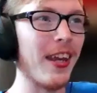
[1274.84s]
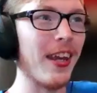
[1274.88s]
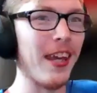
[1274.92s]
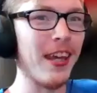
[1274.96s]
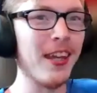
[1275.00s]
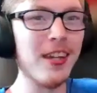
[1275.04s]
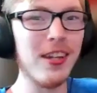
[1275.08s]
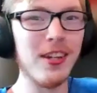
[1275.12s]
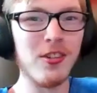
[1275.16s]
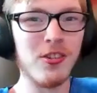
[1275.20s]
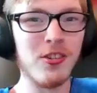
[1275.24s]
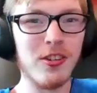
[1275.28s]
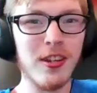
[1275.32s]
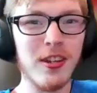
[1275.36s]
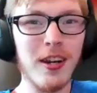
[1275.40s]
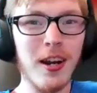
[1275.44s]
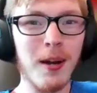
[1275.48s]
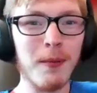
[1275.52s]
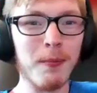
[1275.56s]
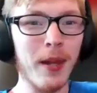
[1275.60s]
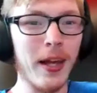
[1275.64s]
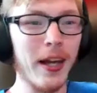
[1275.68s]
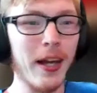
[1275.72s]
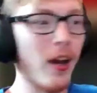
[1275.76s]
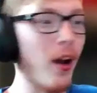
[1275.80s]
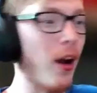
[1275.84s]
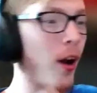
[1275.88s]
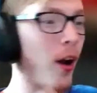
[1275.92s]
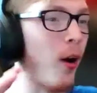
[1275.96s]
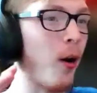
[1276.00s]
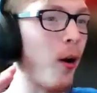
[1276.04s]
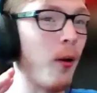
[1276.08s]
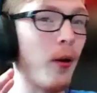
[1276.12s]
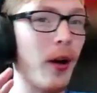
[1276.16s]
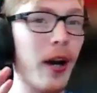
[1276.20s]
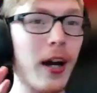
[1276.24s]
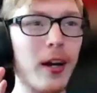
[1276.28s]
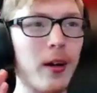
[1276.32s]
at an indie sheet, I'm like,
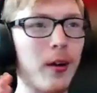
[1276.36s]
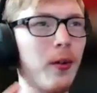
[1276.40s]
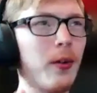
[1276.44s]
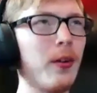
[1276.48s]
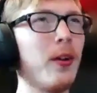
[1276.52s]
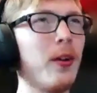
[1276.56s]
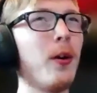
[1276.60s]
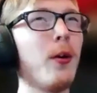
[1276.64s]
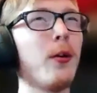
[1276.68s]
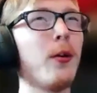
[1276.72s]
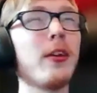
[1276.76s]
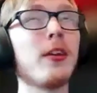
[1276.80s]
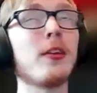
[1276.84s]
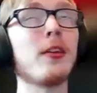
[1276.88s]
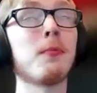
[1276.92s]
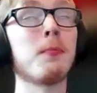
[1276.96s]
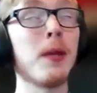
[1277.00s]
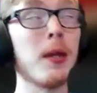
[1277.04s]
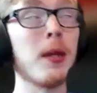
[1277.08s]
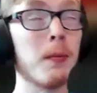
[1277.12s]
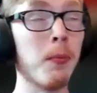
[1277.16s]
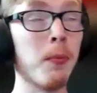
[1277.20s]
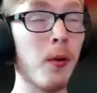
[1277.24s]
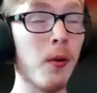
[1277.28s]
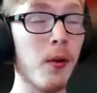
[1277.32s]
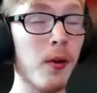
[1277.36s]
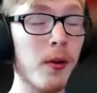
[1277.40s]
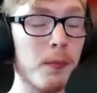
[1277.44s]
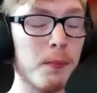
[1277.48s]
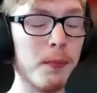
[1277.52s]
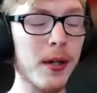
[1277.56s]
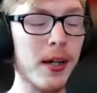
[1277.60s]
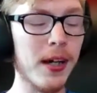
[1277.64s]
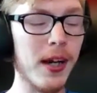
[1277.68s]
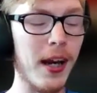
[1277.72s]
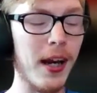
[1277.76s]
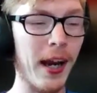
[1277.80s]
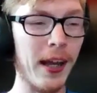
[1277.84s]
oh, I don't know these people,
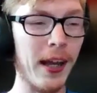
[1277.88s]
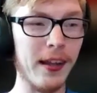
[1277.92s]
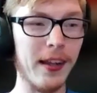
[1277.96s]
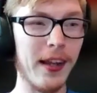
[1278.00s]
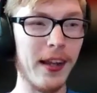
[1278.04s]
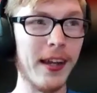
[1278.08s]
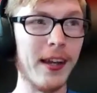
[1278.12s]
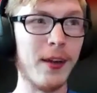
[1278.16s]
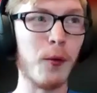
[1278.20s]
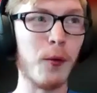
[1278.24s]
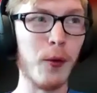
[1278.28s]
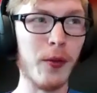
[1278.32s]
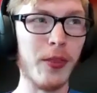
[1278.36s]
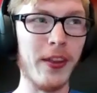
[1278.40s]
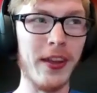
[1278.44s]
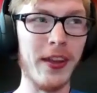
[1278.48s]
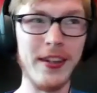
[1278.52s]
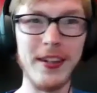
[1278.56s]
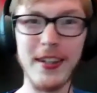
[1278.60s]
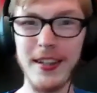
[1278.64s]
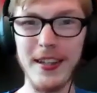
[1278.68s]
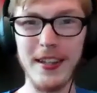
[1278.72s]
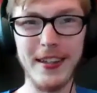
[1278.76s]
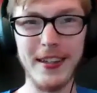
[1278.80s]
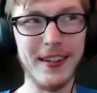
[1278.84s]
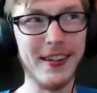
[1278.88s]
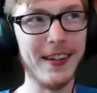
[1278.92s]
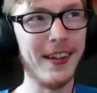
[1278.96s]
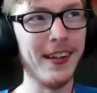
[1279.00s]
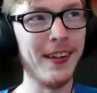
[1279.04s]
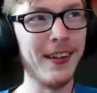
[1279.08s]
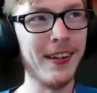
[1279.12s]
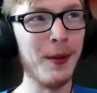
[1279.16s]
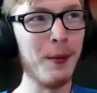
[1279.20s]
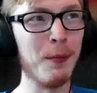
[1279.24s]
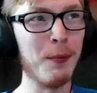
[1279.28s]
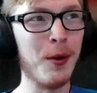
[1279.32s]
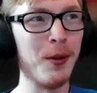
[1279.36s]
but I like what they did
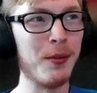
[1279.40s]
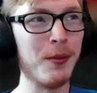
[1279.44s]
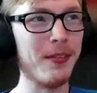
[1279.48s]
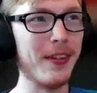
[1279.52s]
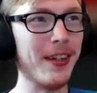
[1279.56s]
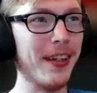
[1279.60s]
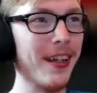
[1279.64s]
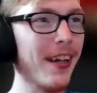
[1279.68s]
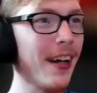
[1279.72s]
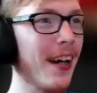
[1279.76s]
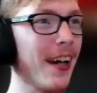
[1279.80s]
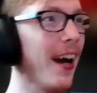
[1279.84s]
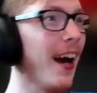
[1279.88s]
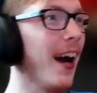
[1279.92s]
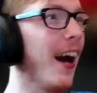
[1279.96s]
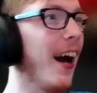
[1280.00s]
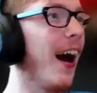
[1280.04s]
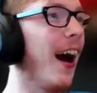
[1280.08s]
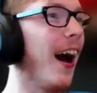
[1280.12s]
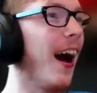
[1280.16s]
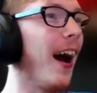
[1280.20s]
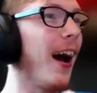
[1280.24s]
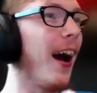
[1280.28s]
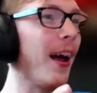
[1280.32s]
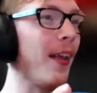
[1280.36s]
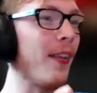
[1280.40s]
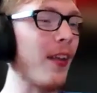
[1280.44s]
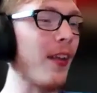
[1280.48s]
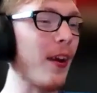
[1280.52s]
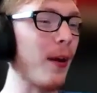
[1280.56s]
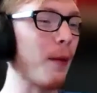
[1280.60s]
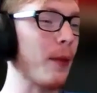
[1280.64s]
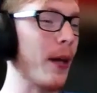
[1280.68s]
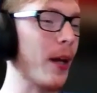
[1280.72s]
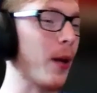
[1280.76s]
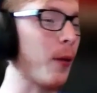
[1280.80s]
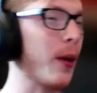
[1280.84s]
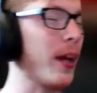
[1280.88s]
in the movie. And then
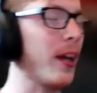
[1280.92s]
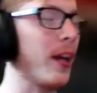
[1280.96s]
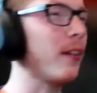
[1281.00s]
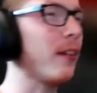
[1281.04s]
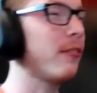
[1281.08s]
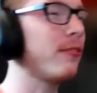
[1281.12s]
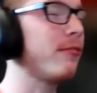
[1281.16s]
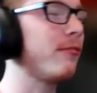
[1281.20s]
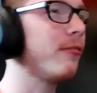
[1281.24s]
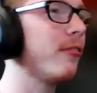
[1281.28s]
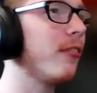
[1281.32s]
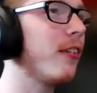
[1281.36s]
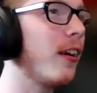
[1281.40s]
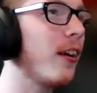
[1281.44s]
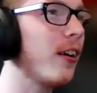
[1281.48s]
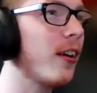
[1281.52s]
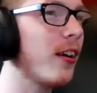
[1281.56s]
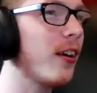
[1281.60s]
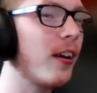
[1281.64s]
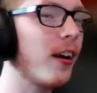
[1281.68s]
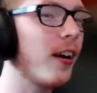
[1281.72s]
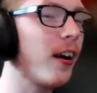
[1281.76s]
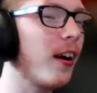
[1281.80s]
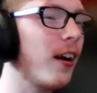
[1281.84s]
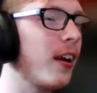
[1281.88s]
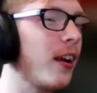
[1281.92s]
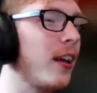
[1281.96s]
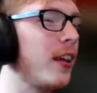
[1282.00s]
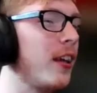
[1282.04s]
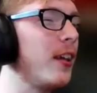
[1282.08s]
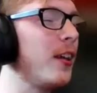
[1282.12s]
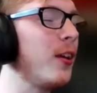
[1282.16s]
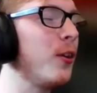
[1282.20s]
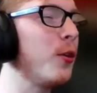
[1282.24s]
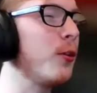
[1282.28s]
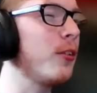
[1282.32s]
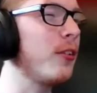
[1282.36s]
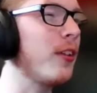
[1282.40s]
I'm like, wait,
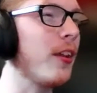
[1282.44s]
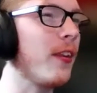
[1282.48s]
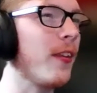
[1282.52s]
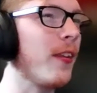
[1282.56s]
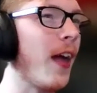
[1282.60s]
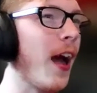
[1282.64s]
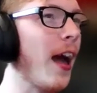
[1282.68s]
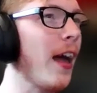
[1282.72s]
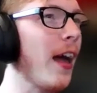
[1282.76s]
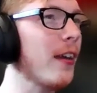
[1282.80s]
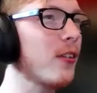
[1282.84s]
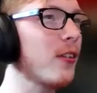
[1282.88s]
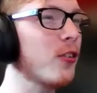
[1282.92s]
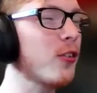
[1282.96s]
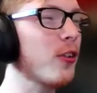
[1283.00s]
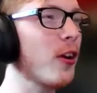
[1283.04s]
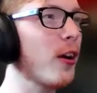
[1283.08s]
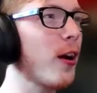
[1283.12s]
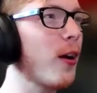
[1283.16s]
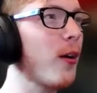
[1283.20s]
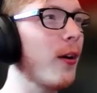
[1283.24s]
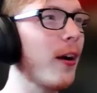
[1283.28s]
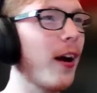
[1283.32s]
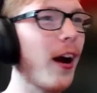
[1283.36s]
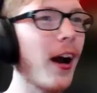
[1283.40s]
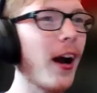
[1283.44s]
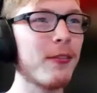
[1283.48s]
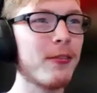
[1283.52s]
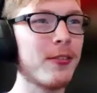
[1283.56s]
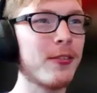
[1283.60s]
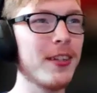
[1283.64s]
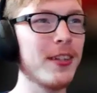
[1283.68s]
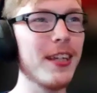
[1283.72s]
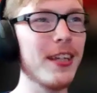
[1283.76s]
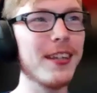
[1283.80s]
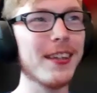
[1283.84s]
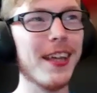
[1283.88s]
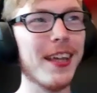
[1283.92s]
he was in that show? I've
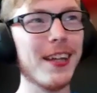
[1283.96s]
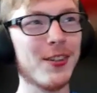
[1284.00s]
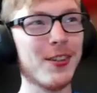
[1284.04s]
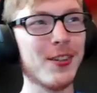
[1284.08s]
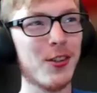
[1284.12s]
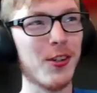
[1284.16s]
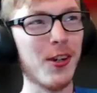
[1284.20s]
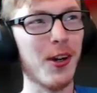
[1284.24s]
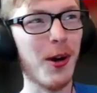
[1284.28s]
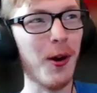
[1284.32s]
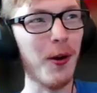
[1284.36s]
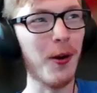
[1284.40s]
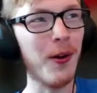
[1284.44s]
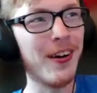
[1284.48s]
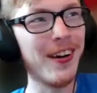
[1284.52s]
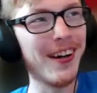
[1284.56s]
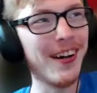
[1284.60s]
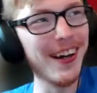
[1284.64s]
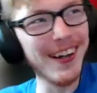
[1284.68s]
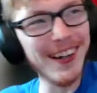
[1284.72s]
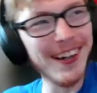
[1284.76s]
seen that show.